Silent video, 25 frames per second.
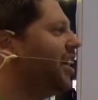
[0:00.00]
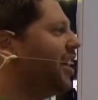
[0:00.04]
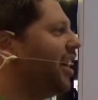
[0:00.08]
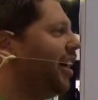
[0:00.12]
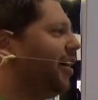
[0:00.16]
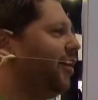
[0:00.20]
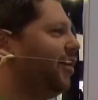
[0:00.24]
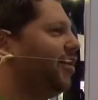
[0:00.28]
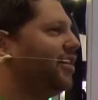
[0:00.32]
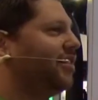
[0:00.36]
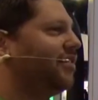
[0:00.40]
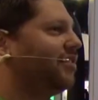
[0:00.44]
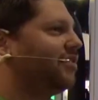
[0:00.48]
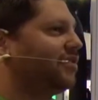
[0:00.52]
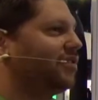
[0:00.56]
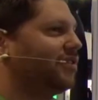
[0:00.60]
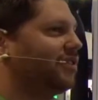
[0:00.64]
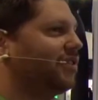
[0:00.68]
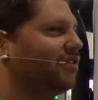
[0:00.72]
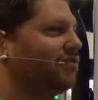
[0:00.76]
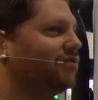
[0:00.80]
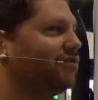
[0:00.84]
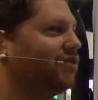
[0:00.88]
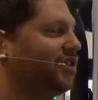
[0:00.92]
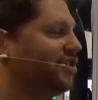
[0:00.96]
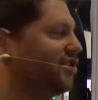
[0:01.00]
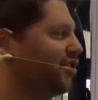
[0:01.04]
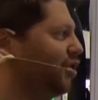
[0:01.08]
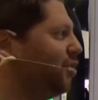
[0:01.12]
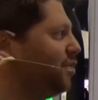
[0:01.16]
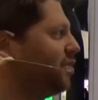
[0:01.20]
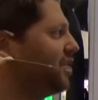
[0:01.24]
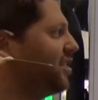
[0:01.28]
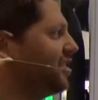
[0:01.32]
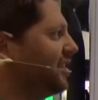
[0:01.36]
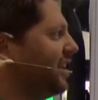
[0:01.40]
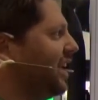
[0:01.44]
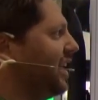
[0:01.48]
how it's
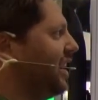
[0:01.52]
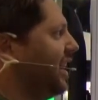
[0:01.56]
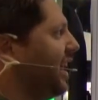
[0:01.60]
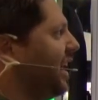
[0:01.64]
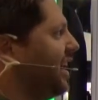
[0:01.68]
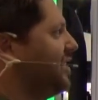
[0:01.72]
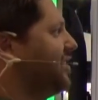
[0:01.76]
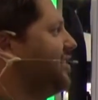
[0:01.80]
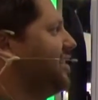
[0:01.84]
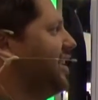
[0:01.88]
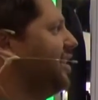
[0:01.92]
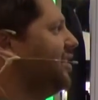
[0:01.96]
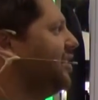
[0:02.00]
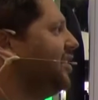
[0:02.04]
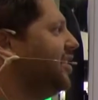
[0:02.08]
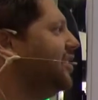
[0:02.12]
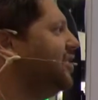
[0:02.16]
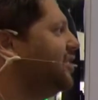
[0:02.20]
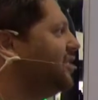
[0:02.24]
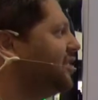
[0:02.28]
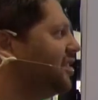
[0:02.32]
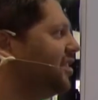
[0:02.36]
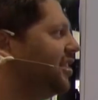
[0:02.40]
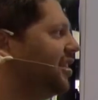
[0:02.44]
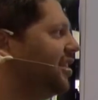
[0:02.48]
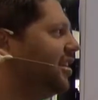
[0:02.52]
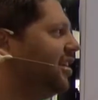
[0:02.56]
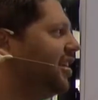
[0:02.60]
resumed is that last sentence.